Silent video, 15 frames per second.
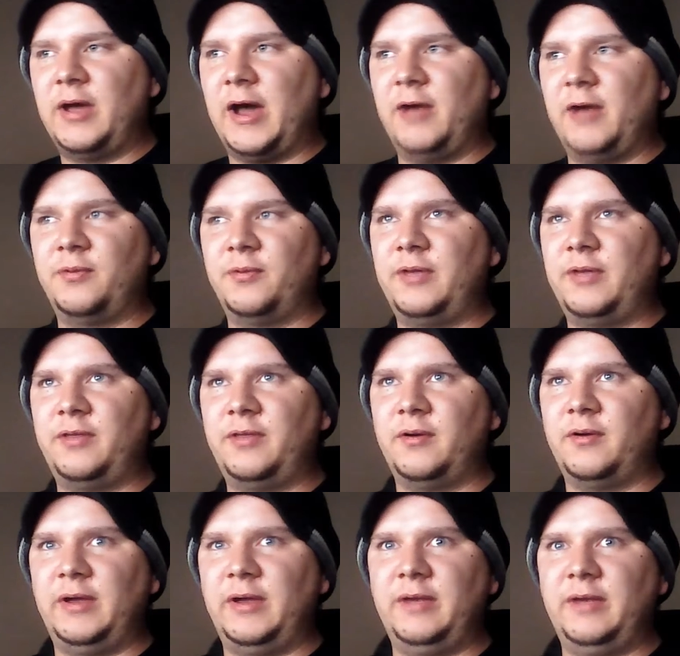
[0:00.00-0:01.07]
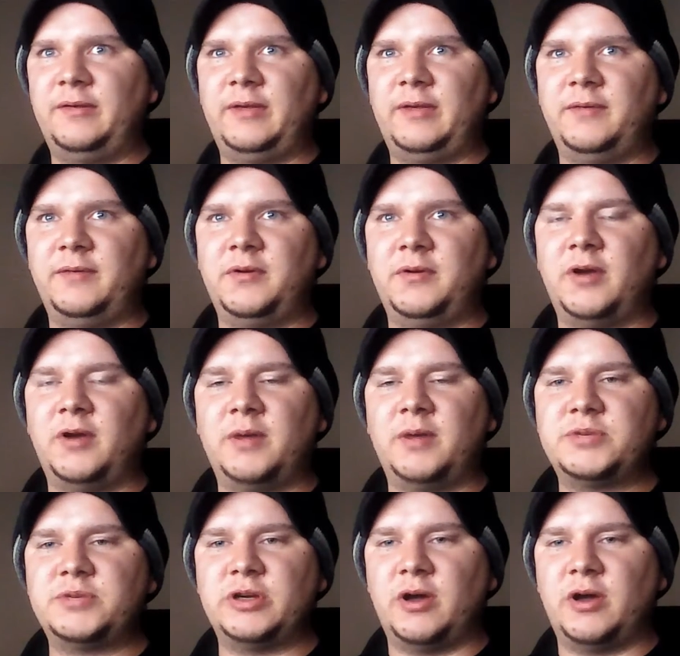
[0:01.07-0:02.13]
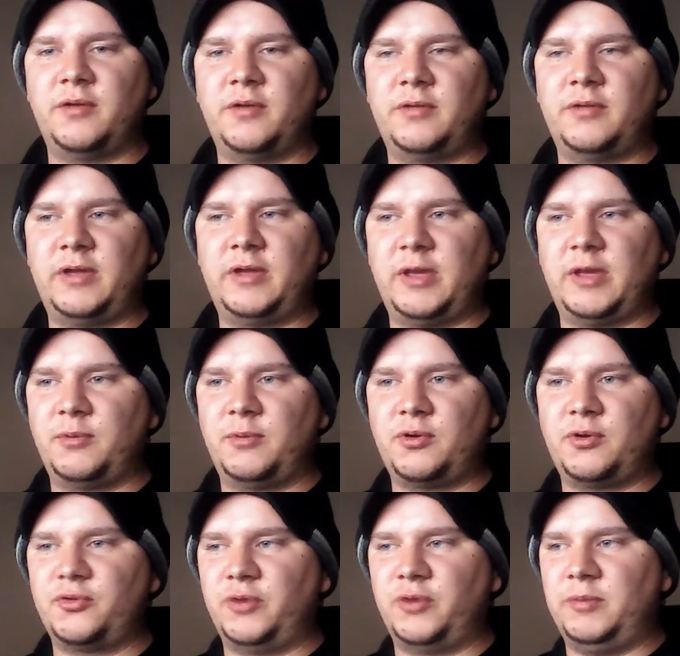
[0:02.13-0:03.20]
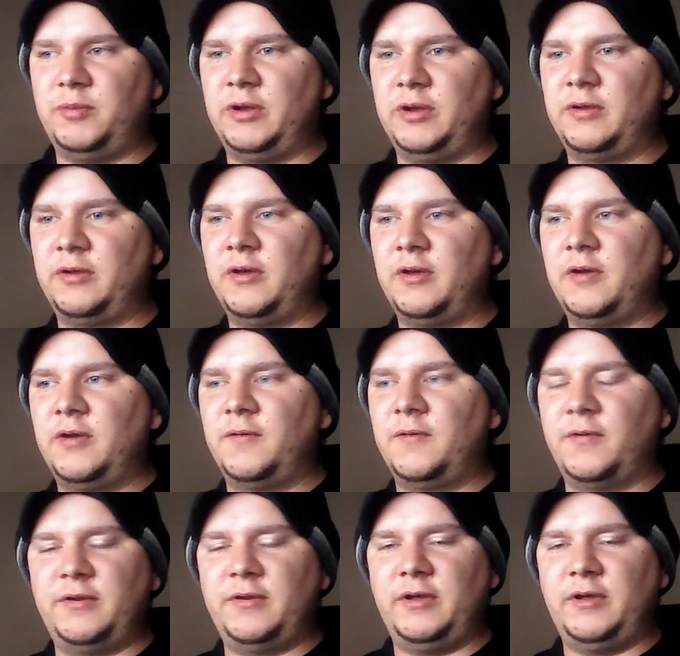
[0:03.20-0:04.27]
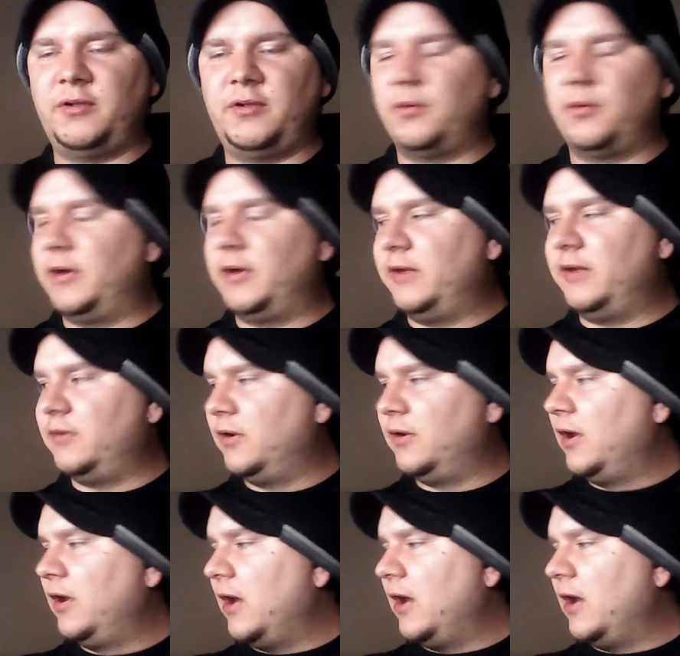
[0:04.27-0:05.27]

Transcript: I don't think there is even an option other than chemical treatment for the dechlorinizer.